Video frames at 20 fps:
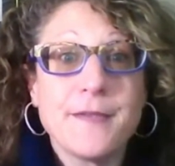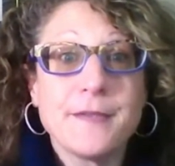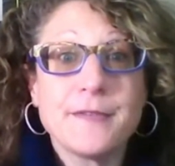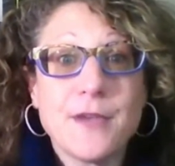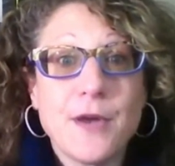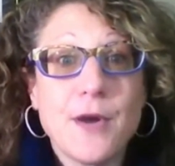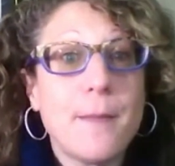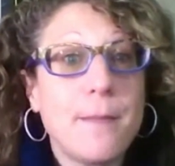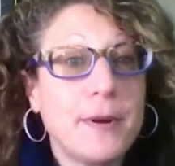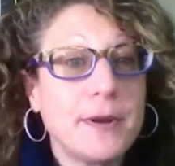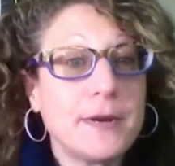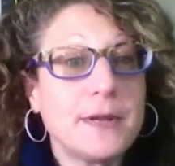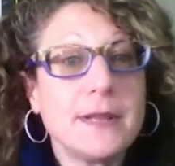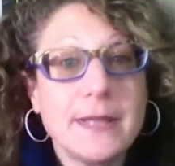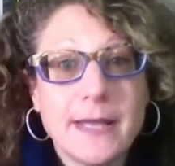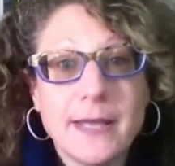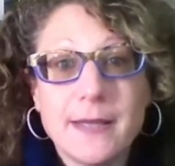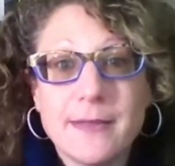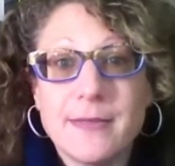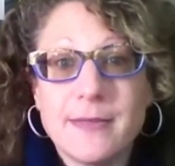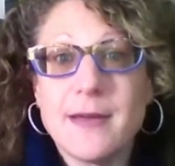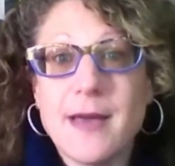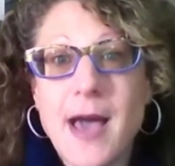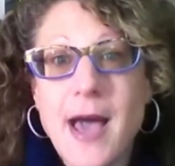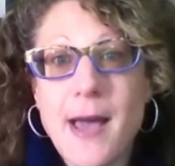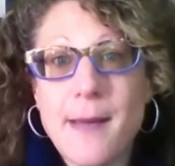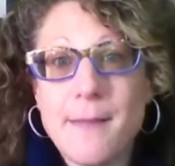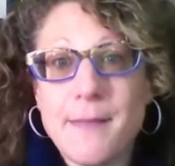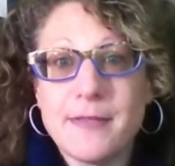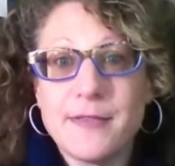So I'll put a link in the
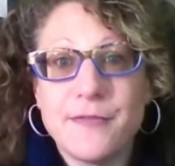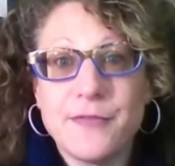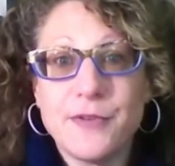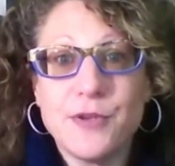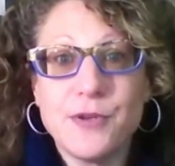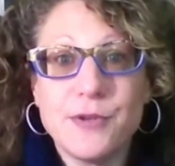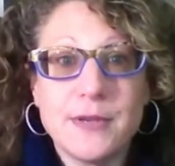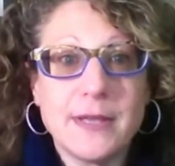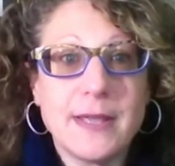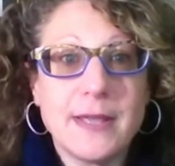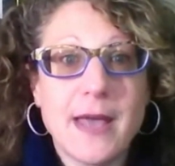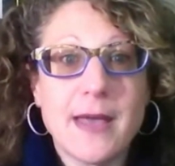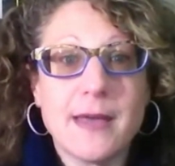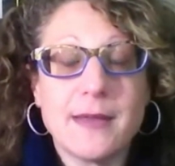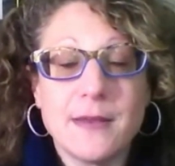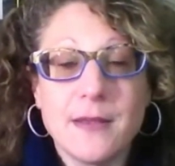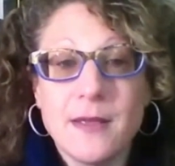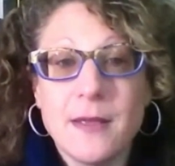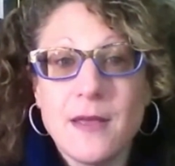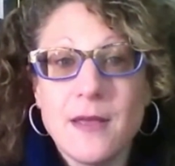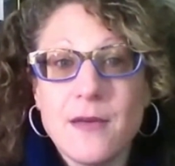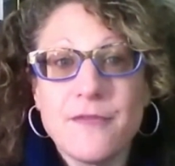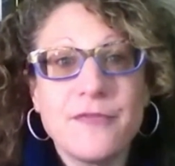comments for you to get